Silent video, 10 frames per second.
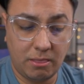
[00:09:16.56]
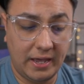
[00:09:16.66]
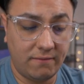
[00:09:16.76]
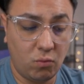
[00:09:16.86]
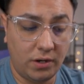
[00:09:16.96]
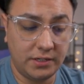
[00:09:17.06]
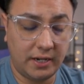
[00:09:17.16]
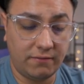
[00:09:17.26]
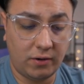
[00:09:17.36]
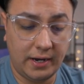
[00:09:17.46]
have 1
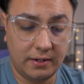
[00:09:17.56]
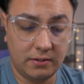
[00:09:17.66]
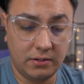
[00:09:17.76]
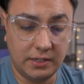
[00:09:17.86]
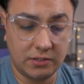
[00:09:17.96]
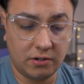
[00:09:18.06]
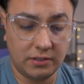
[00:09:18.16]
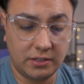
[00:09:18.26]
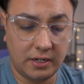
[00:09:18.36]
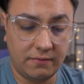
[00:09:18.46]
tough, right? You discard
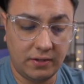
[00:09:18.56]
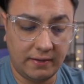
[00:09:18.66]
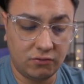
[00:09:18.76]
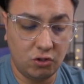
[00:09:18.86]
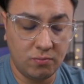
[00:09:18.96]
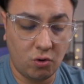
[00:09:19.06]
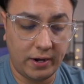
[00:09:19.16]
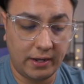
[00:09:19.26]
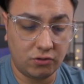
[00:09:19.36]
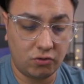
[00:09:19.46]
the tough. You have 2 more
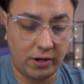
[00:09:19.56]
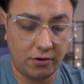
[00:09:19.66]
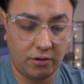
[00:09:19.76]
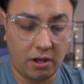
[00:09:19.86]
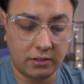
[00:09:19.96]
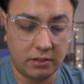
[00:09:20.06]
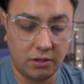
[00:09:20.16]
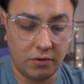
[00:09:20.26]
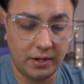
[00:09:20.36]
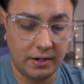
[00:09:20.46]
now. So now you're locked and
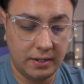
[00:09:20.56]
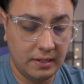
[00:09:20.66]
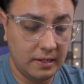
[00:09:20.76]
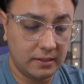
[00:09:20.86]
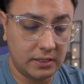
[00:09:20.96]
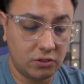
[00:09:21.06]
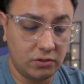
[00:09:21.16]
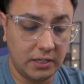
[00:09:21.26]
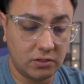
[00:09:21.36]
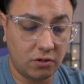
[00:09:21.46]
loaded. Since you
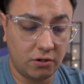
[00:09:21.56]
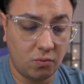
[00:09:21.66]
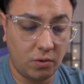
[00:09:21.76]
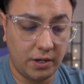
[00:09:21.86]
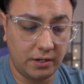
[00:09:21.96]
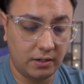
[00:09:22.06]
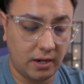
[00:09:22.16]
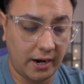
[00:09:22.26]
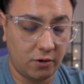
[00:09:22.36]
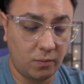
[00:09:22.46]
discarded 1,
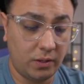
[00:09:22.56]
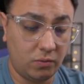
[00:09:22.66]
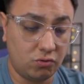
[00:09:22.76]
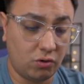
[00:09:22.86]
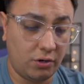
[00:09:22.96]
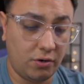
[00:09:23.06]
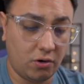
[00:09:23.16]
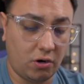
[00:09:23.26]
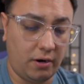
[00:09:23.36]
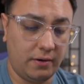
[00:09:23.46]
Iron Will draw you a
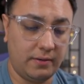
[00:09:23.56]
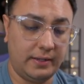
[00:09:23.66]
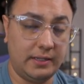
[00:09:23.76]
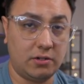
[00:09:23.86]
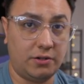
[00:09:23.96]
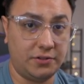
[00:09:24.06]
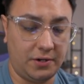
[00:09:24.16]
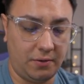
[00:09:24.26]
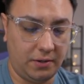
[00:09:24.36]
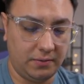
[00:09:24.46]
card. And this costs
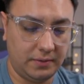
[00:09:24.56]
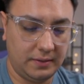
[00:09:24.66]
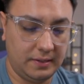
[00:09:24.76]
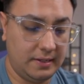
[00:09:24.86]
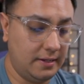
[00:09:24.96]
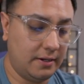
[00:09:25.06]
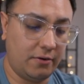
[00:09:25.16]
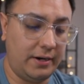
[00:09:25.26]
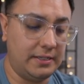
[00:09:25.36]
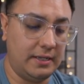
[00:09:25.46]
0.
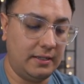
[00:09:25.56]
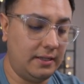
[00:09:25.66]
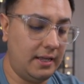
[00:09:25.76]
Crazy.